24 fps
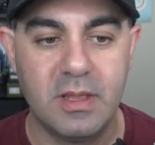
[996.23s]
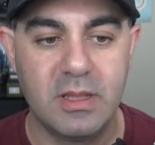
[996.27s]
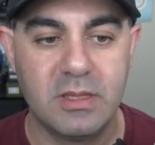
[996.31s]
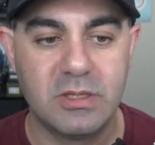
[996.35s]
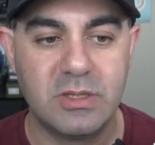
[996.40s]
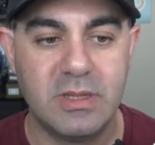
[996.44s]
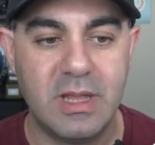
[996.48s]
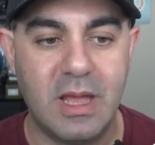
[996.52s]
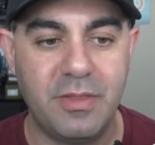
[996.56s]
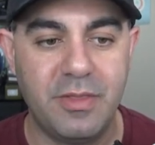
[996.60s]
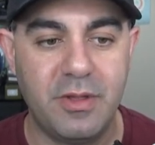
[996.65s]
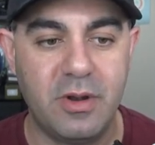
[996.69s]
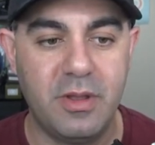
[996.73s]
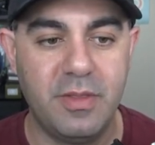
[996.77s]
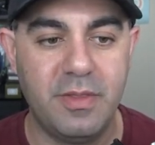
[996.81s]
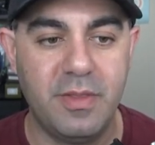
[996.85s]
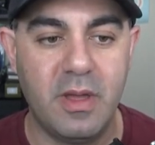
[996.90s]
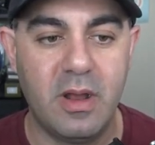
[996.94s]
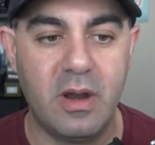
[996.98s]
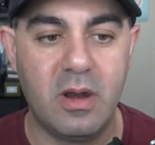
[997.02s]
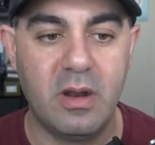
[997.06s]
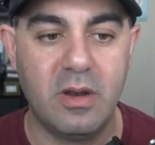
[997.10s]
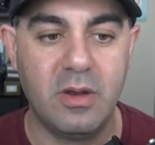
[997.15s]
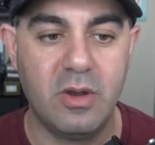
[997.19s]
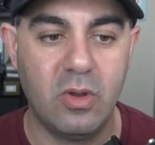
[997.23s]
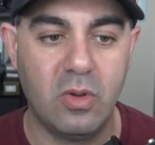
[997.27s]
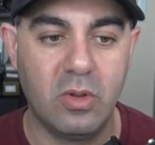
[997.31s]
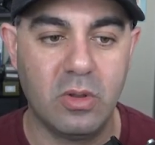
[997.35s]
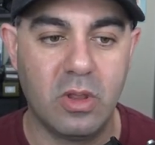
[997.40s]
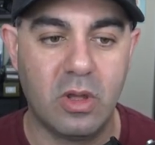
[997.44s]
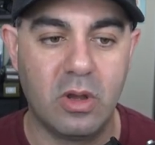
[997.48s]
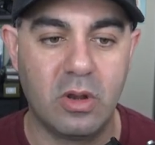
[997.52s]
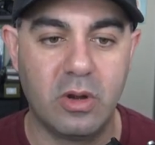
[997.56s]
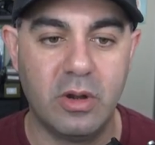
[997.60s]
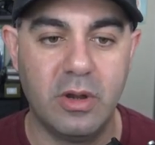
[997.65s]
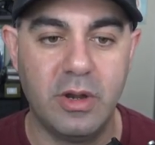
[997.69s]
So now they're in there and no
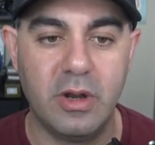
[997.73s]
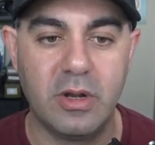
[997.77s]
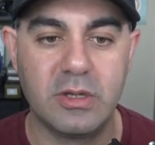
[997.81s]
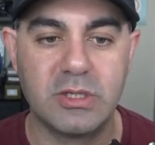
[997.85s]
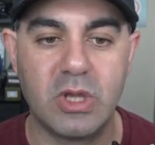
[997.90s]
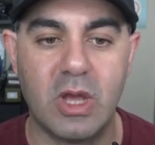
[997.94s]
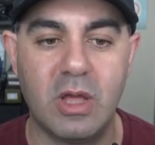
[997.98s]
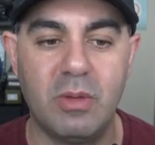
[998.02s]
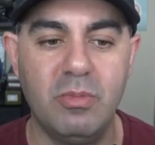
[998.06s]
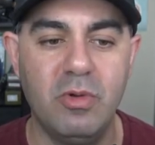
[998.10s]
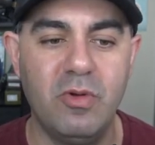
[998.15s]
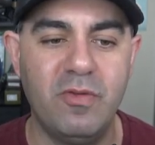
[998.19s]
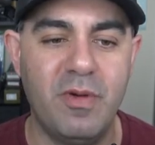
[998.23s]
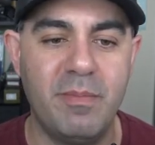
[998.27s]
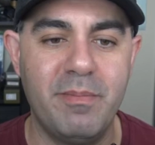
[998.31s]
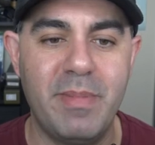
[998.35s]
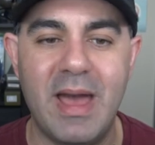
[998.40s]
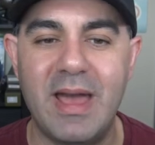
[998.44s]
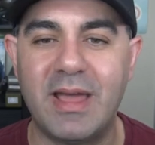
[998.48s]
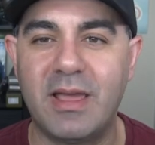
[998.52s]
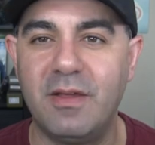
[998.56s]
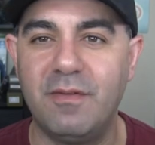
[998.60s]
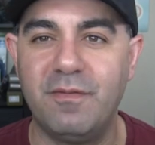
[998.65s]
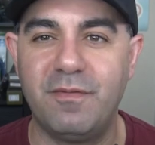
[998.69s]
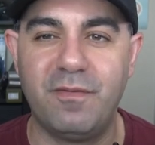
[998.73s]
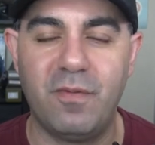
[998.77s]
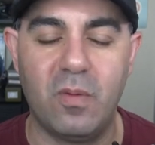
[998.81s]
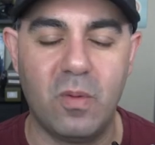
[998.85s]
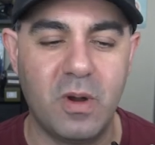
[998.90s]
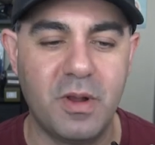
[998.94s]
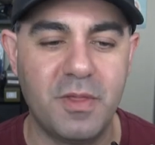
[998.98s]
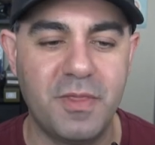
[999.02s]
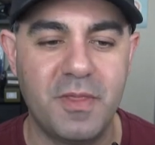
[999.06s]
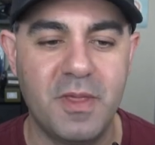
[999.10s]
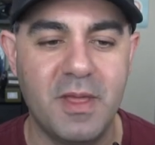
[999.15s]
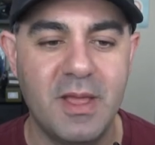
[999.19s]
longer here. So I'll move them back and
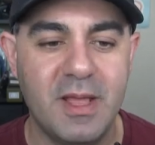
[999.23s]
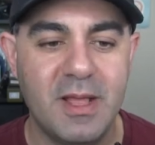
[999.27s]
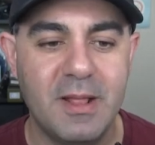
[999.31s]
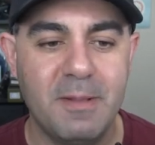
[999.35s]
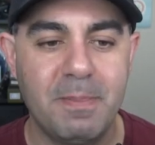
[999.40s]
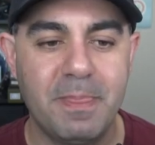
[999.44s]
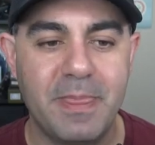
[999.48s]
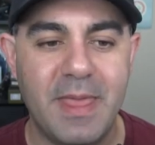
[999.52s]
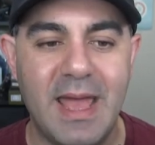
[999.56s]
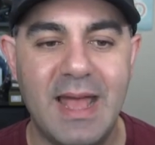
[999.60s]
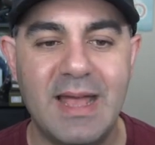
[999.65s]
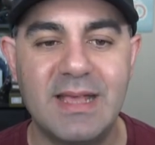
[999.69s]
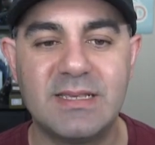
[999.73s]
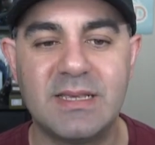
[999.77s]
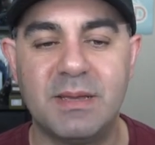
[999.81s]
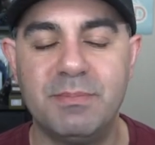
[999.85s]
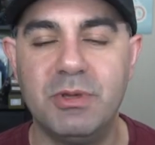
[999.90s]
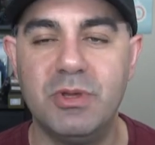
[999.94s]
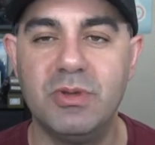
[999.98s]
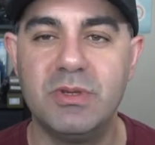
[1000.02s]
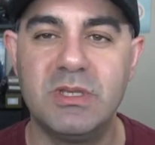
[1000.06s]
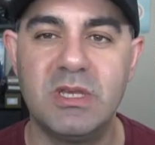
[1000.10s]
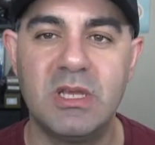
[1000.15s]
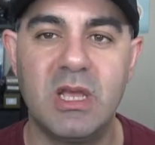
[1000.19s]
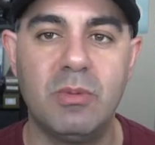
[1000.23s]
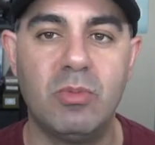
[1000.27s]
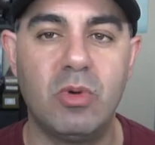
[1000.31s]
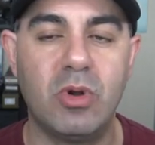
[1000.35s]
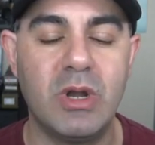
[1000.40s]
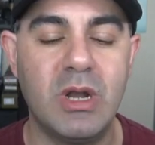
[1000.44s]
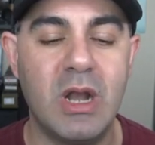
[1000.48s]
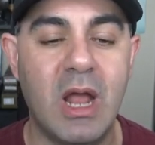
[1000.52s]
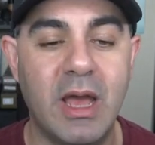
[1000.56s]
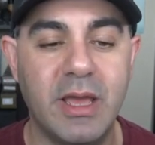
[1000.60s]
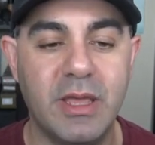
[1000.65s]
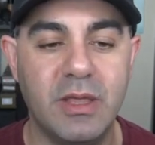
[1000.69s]
forth as I'm using them
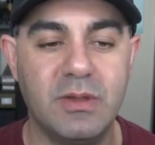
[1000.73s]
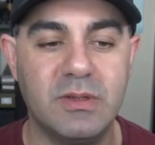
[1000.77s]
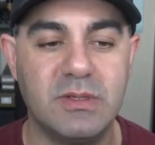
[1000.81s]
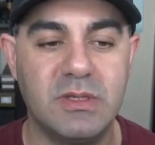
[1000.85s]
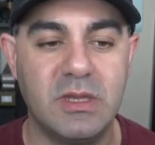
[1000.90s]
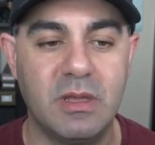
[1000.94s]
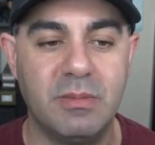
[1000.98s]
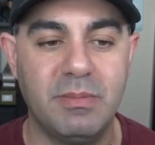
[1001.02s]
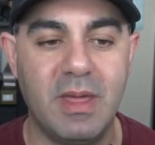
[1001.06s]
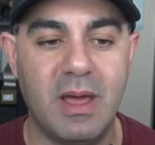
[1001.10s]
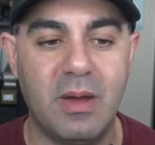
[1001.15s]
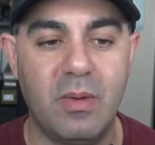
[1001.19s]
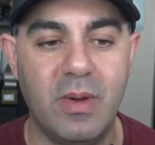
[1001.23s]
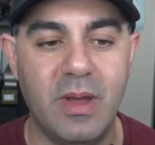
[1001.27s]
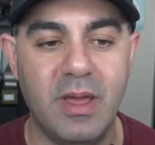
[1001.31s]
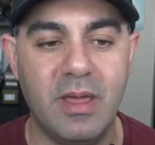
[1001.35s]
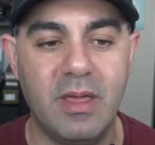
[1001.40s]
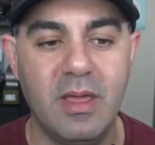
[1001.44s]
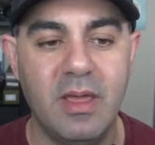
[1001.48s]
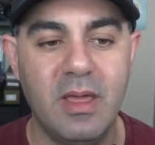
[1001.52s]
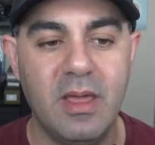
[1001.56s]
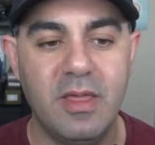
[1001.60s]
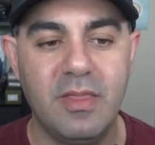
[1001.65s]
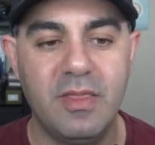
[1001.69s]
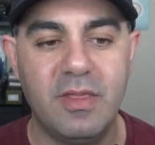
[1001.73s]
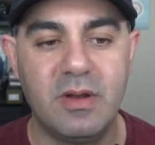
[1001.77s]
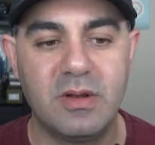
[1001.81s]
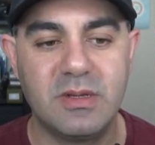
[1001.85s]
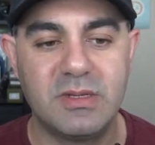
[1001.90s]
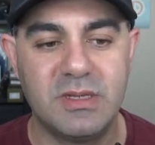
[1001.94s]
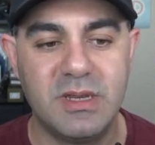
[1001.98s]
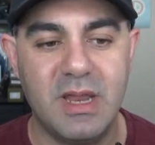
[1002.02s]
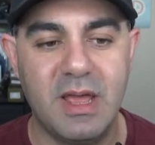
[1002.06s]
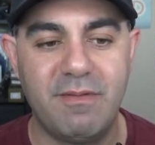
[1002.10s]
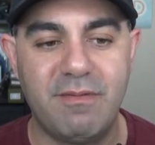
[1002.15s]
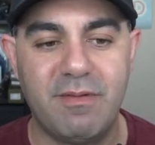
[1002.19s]
or not using them. That way
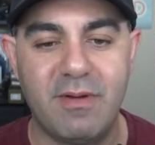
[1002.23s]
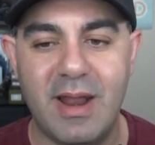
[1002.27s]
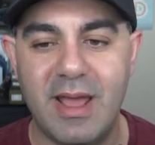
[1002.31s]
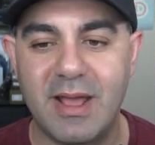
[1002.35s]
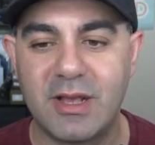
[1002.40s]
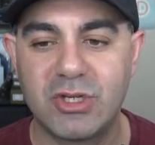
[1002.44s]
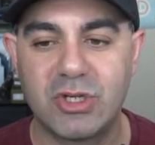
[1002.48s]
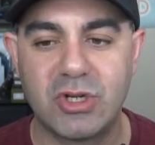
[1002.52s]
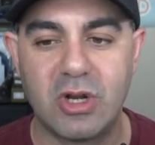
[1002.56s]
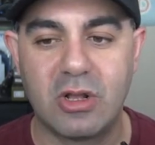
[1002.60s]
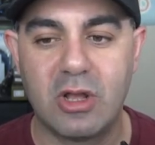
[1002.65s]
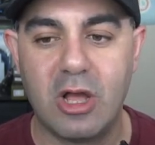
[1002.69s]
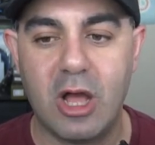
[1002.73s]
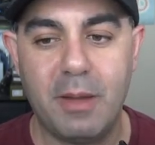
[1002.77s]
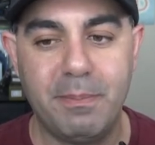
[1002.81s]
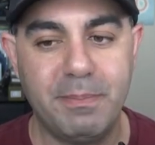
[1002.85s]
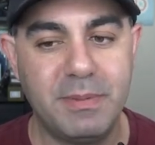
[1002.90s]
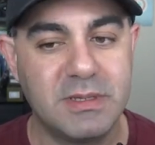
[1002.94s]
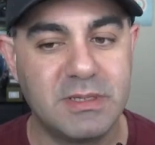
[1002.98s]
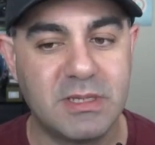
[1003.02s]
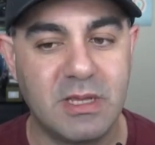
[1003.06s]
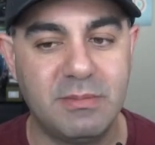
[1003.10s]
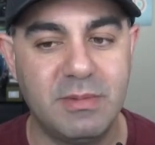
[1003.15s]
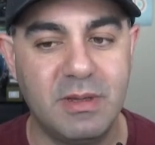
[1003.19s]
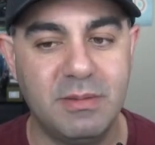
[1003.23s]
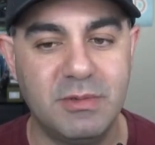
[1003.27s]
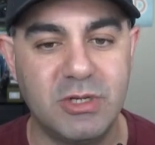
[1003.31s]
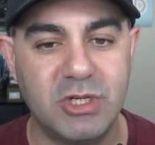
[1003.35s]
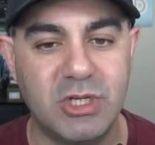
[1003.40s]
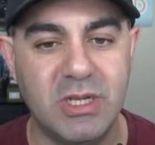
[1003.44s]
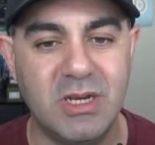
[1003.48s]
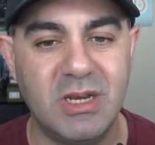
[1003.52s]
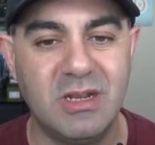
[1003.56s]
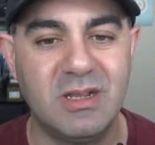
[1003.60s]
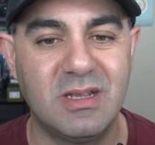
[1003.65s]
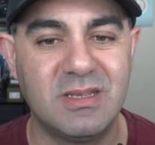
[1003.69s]
there's never extra copies on my
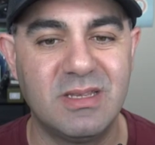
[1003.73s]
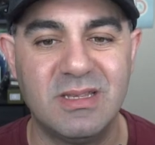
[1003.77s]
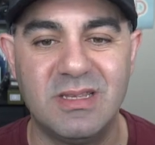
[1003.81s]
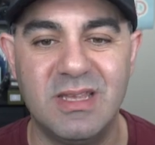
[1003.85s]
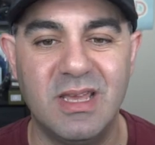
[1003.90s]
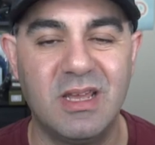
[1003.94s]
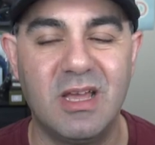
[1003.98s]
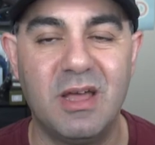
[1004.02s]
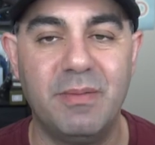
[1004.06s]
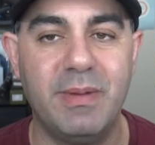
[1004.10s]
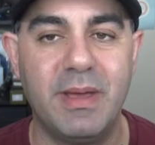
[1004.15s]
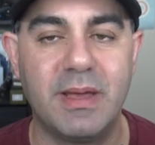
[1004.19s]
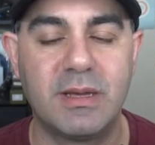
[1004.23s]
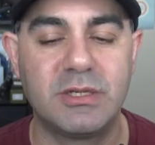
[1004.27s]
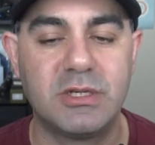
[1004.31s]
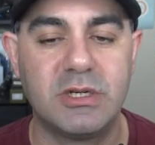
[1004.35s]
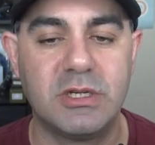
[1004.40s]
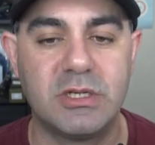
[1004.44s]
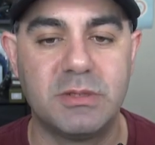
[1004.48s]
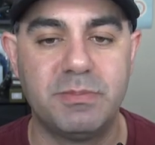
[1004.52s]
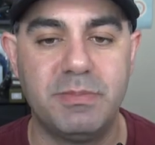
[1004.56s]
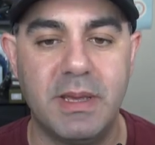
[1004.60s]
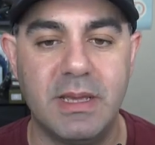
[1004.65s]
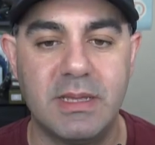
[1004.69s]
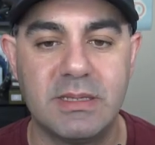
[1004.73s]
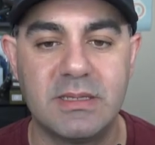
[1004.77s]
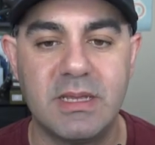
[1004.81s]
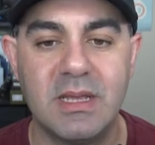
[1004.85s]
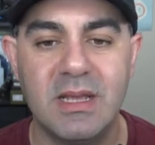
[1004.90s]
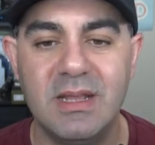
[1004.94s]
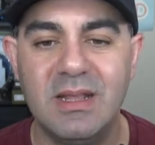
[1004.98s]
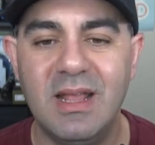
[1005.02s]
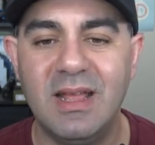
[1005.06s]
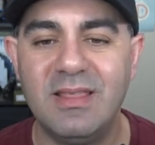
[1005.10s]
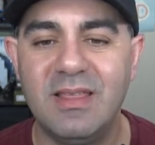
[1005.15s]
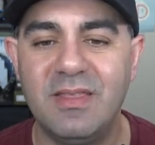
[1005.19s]
machine. It doesn't take up extra space.
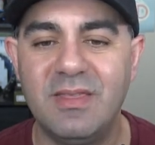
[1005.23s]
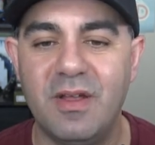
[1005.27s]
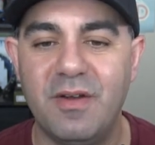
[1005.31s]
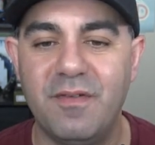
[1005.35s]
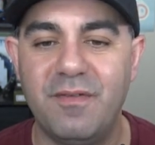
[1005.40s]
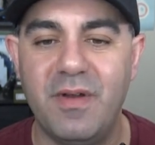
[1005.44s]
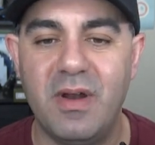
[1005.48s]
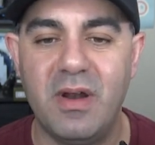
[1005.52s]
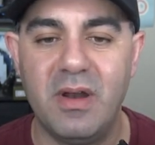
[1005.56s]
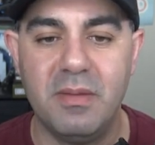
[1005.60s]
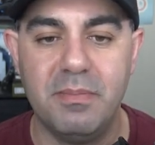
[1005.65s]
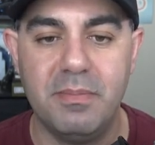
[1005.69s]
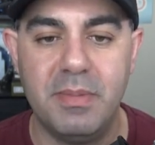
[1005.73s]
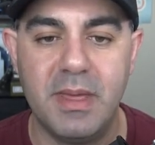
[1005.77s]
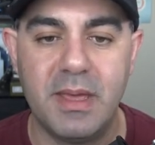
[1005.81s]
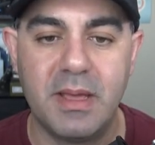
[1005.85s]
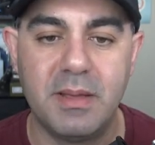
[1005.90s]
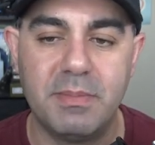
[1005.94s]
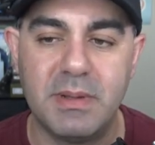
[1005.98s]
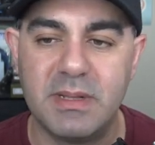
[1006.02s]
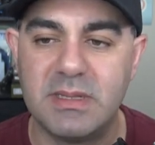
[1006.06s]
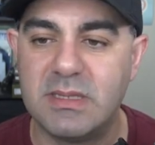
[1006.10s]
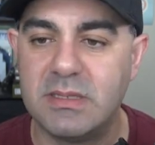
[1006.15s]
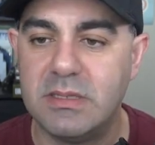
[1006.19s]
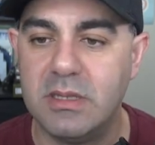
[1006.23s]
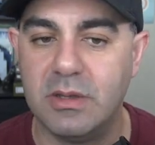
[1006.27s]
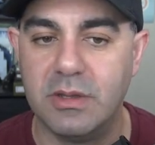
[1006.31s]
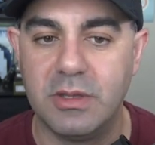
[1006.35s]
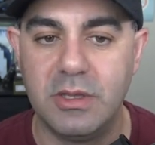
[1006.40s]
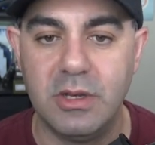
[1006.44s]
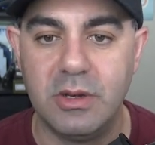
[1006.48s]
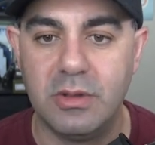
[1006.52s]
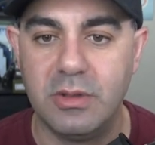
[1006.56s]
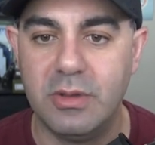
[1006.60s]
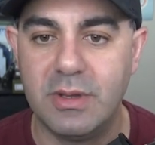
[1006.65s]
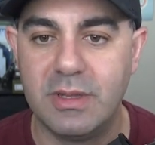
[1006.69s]
Not that they're very big, but still,
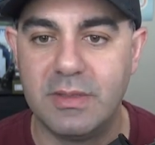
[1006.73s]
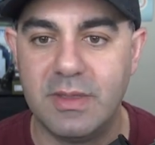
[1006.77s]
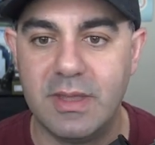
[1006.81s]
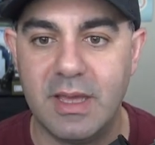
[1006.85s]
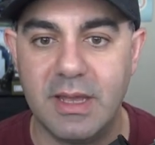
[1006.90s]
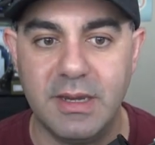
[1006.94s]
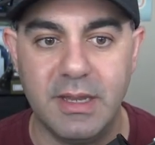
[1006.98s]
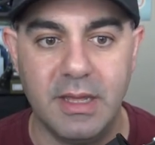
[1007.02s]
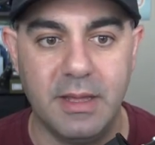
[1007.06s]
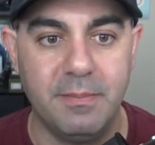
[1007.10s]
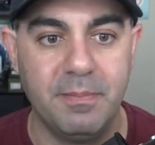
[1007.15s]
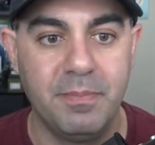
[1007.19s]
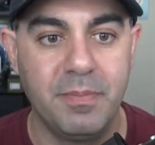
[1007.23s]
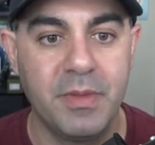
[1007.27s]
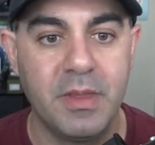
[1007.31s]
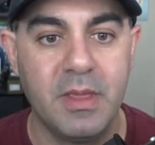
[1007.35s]
you get the idea.